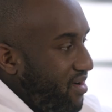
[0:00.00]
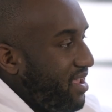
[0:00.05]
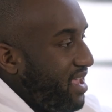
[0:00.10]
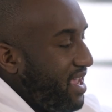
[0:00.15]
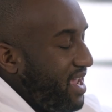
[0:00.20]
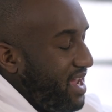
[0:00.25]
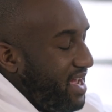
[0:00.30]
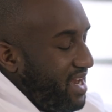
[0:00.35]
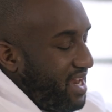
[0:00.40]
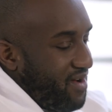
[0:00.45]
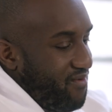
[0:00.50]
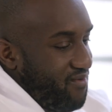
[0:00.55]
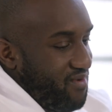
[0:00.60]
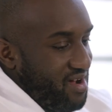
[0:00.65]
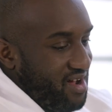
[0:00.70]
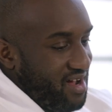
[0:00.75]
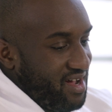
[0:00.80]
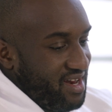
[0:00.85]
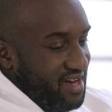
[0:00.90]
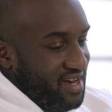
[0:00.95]
Yeah, and I
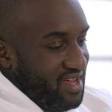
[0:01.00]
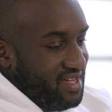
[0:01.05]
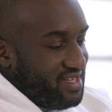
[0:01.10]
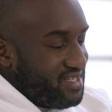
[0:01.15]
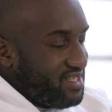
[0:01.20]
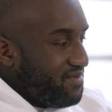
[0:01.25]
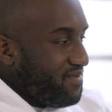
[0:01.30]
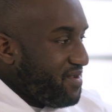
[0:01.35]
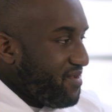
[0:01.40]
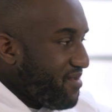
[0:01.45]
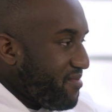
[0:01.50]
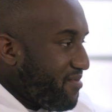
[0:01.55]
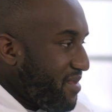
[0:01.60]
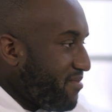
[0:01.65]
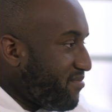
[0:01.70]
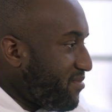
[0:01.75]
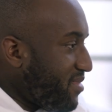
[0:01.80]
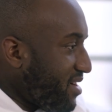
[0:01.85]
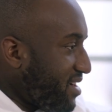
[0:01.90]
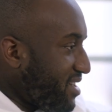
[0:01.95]
want us to be
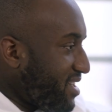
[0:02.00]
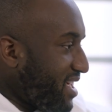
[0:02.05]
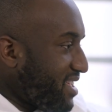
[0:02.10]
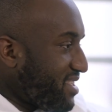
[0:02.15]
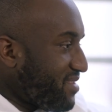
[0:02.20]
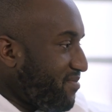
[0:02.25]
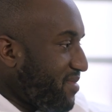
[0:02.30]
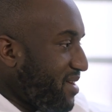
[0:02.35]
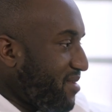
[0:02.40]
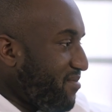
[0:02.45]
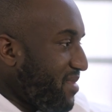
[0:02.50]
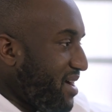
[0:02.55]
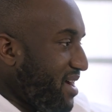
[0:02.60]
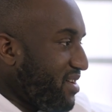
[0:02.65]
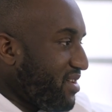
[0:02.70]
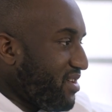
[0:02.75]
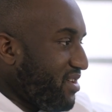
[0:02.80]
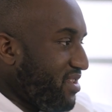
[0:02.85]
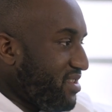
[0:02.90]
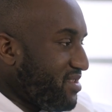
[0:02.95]
remembered. That's been my
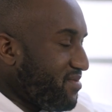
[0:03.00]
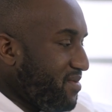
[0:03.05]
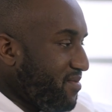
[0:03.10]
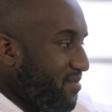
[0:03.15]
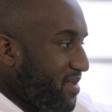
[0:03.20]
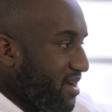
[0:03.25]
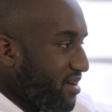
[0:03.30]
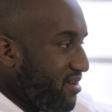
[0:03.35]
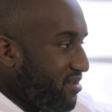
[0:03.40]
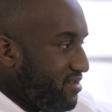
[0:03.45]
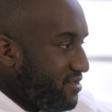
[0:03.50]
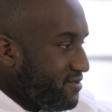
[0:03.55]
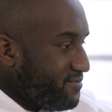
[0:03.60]
goal.